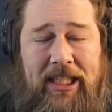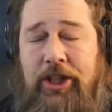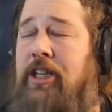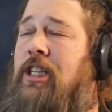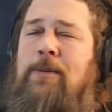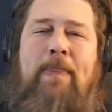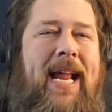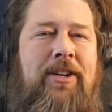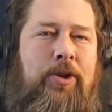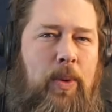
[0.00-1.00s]
Should you
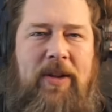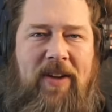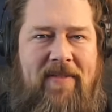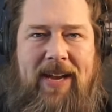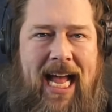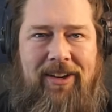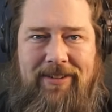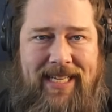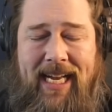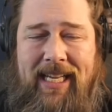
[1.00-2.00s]
spend your
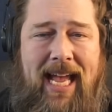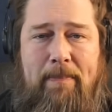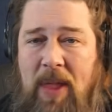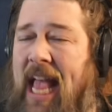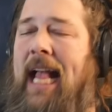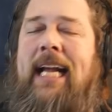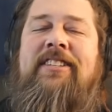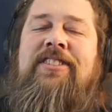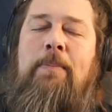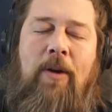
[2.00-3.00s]
$25 on them?
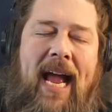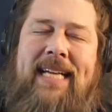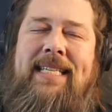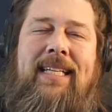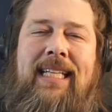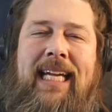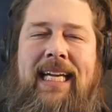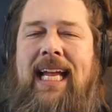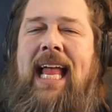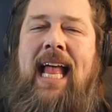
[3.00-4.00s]
And
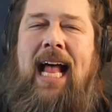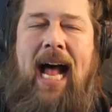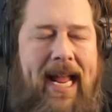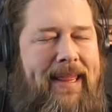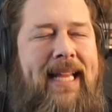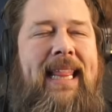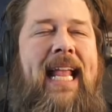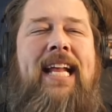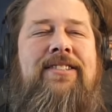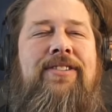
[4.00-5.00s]
surprisingly, I think the
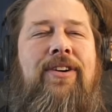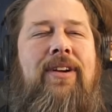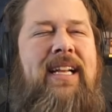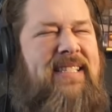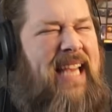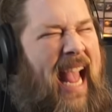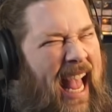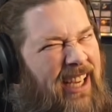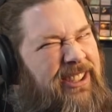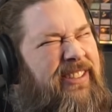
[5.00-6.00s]
answer is
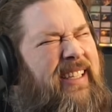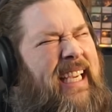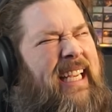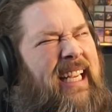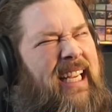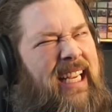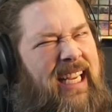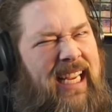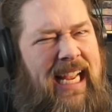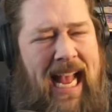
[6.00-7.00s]
actually
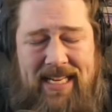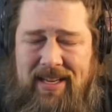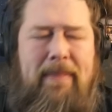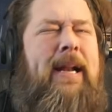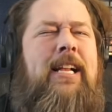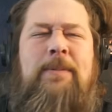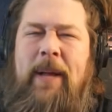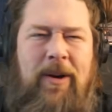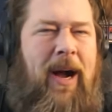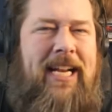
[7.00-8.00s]
yes. I'm going to
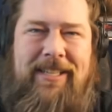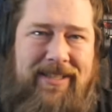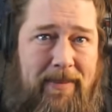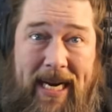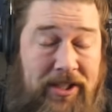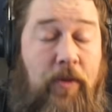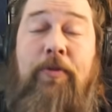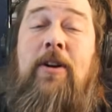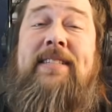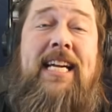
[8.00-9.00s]
explain why in just a minute. So
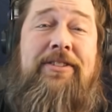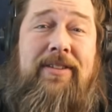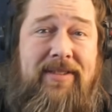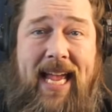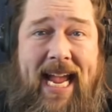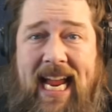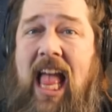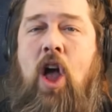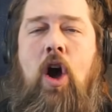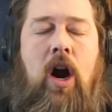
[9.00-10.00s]
first I should say,
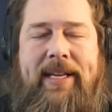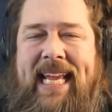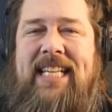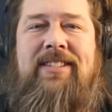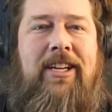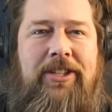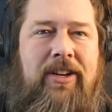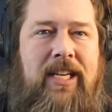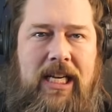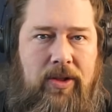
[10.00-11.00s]
are these such a
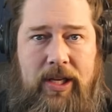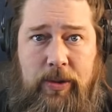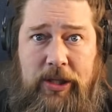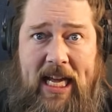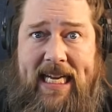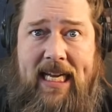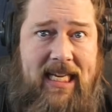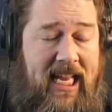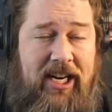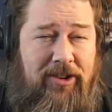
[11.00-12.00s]
good deal that you should like
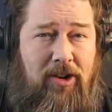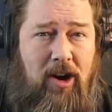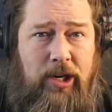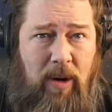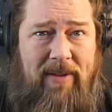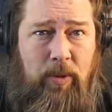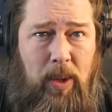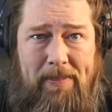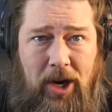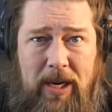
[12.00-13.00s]
get in your car and drive to
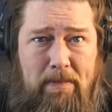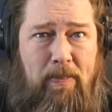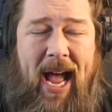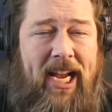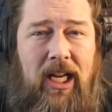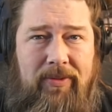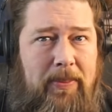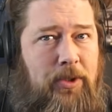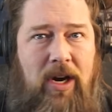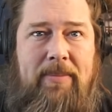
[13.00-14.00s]
Walmart and buy all of them
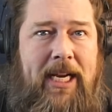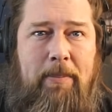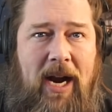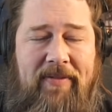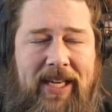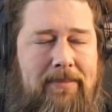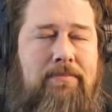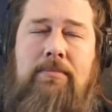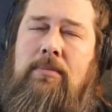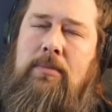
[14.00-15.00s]
and try to make a profit?
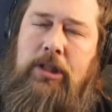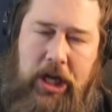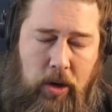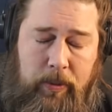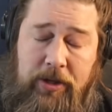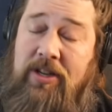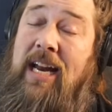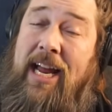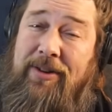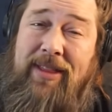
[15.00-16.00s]
No, you should
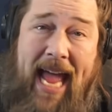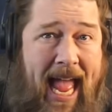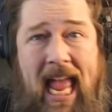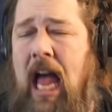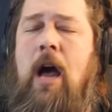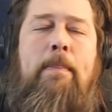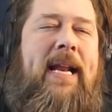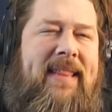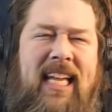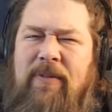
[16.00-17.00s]
not do that. But
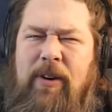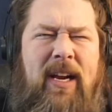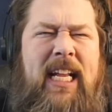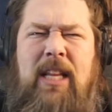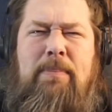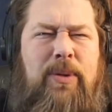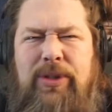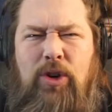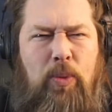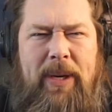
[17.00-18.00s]
I think if you're in the
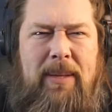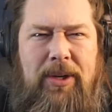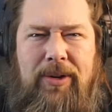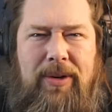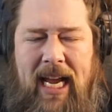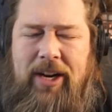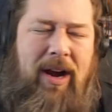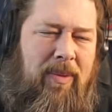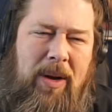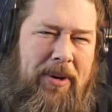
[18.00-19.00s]
booster opening mood and you're
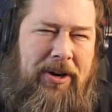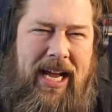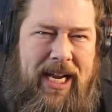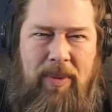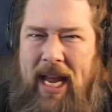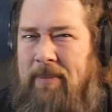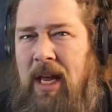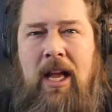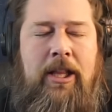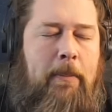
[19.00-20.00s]
at Walmart anyway,
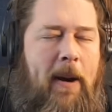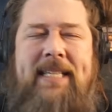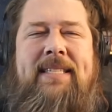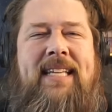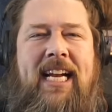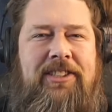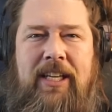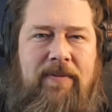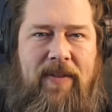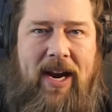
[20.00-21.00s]
the price is
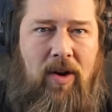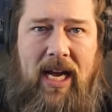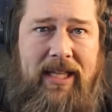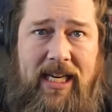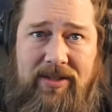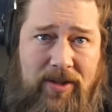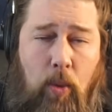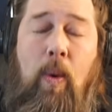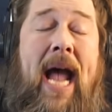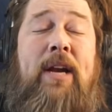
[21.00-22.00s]
actually fair on these. So
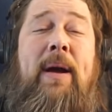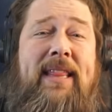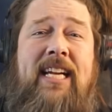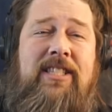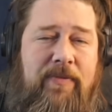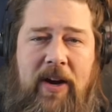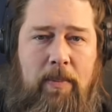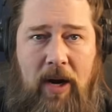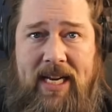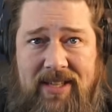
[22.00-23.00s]
why do I think it's a fair price?